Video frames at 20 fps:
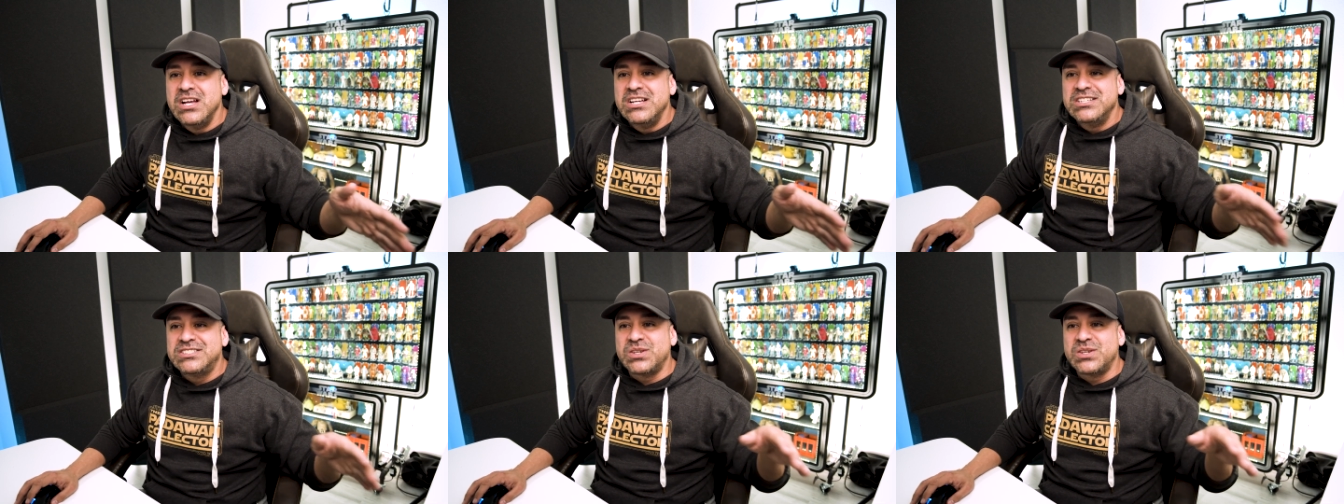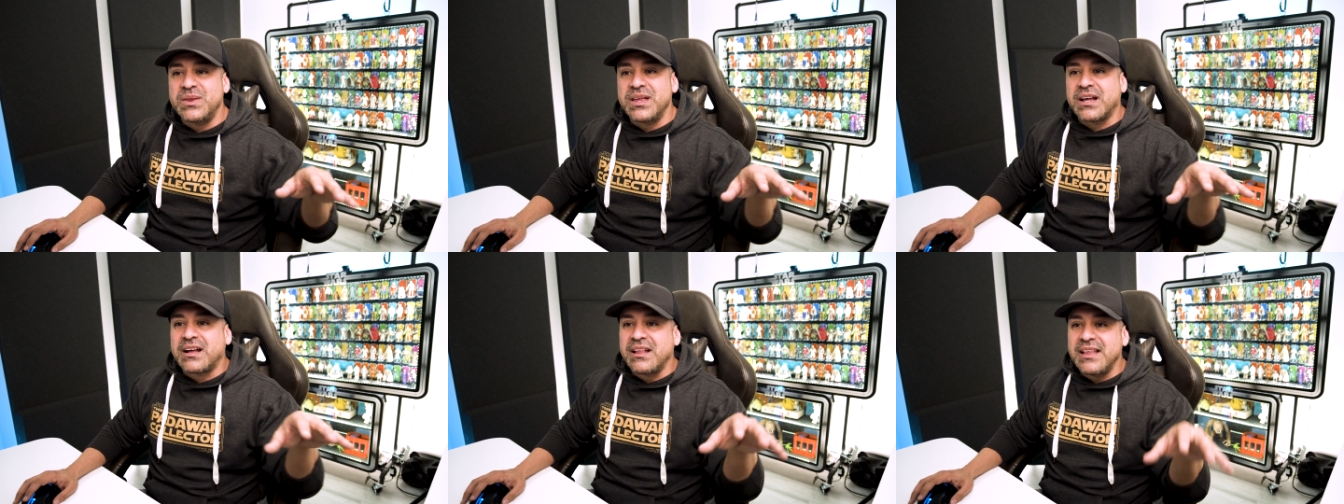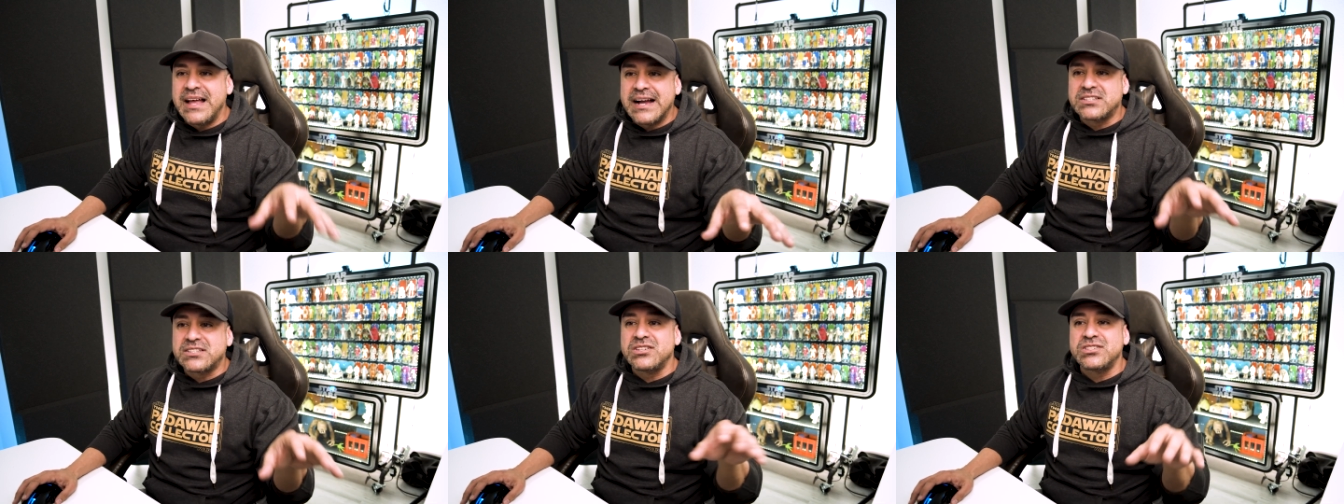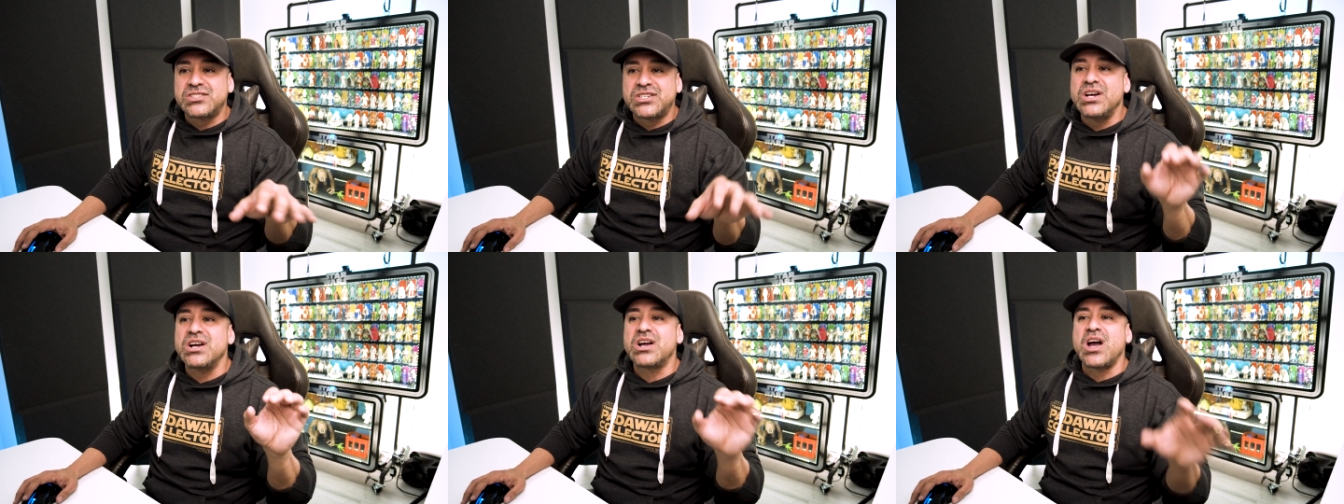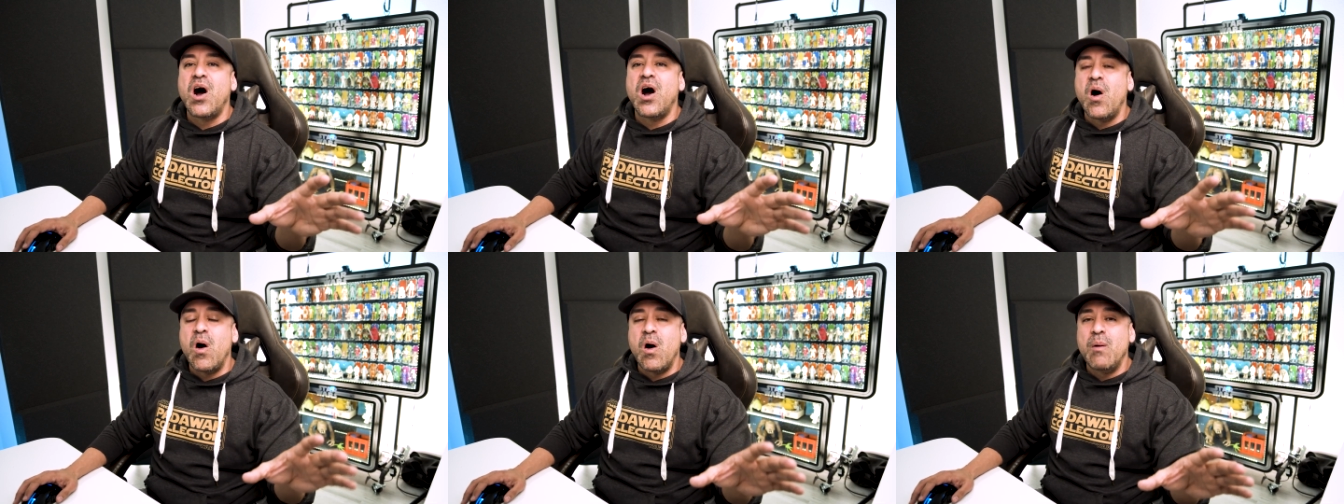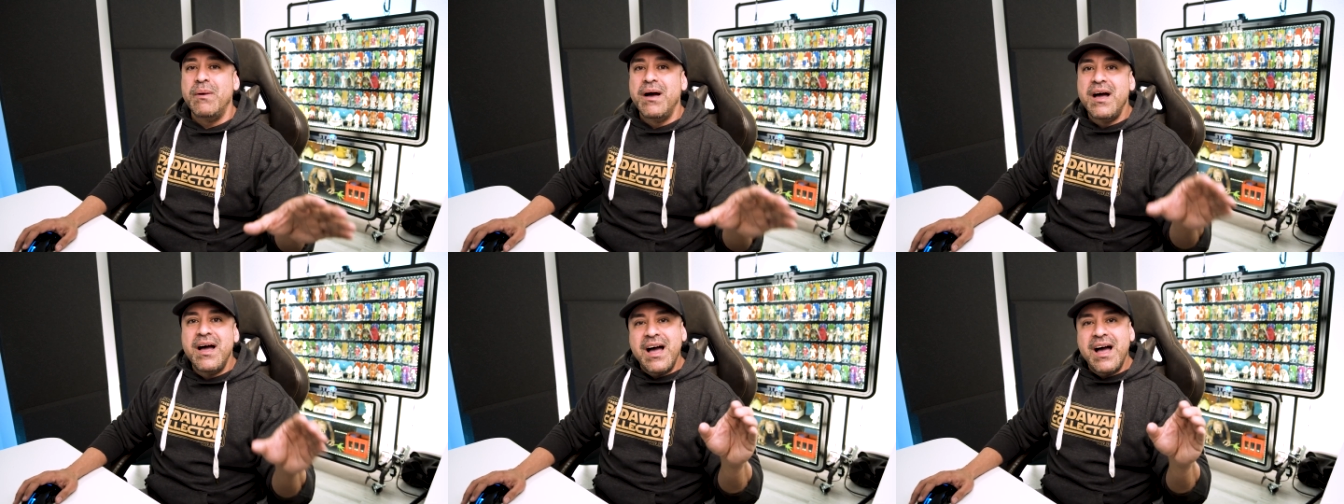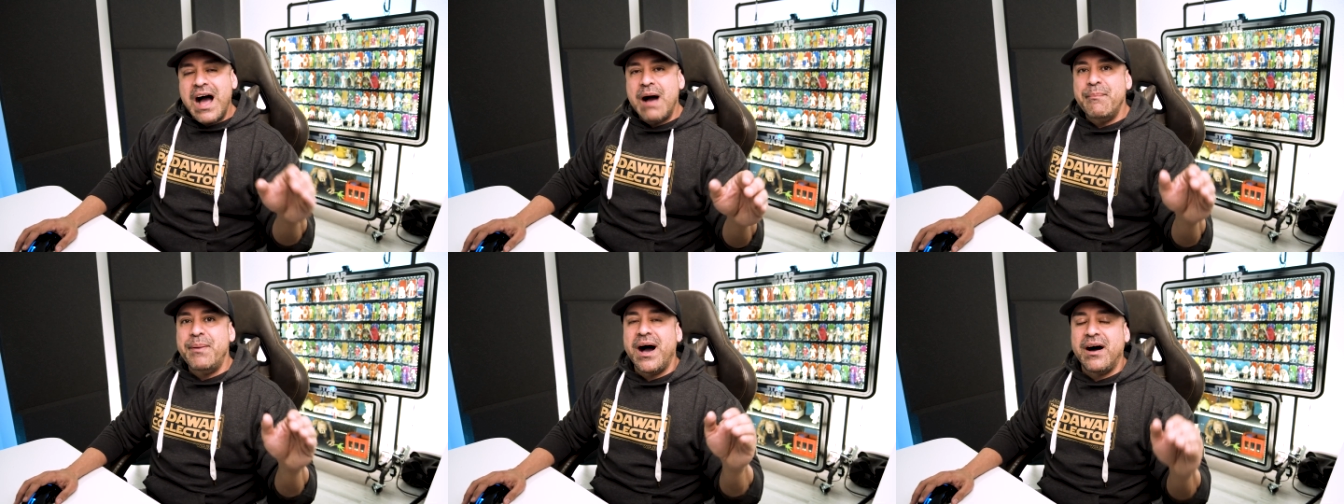So the collector took home
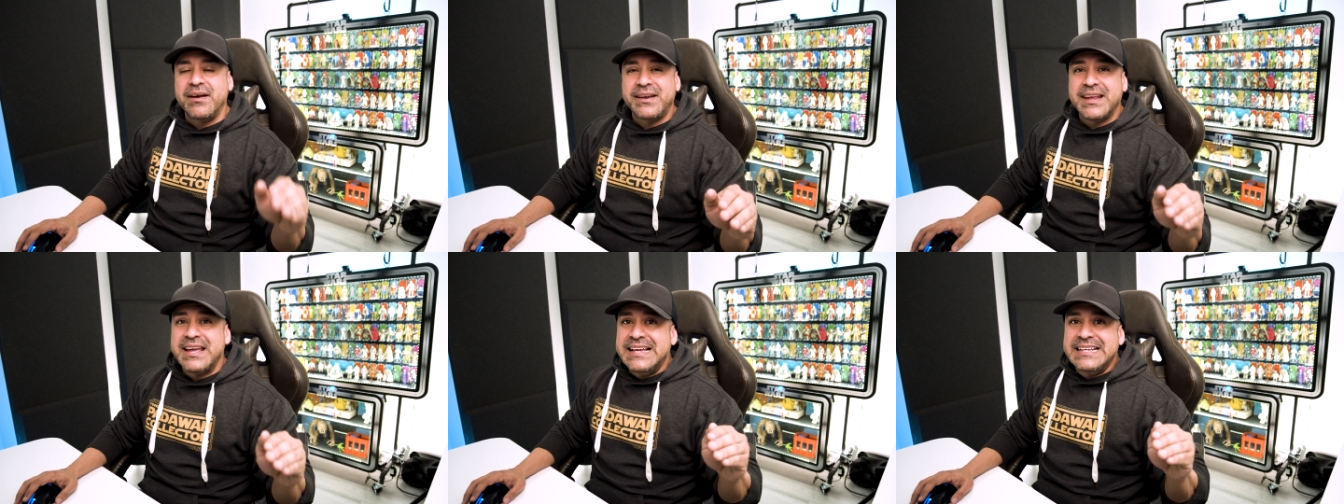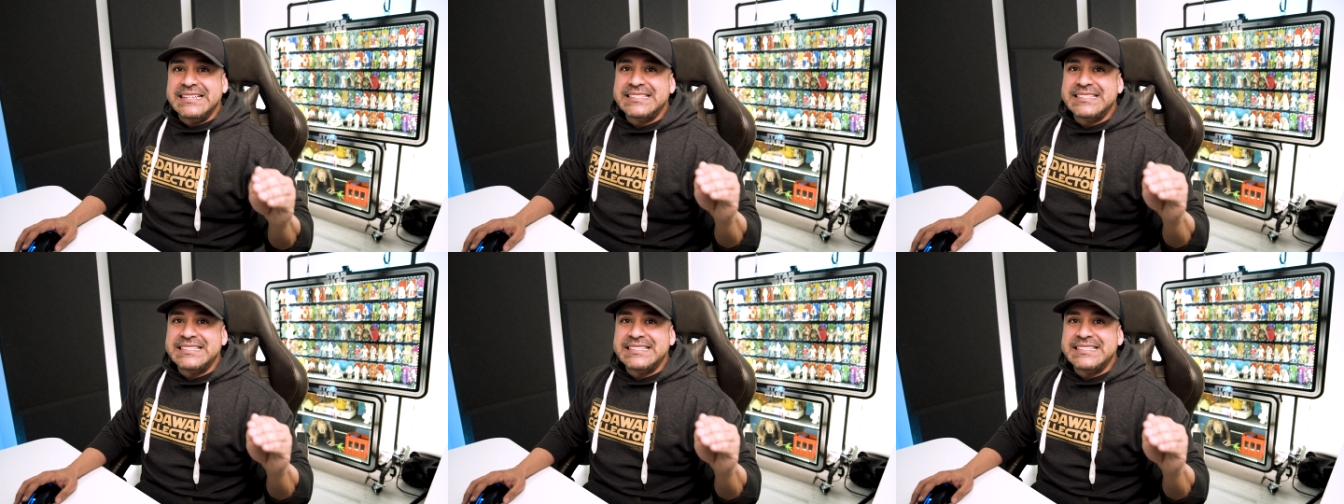about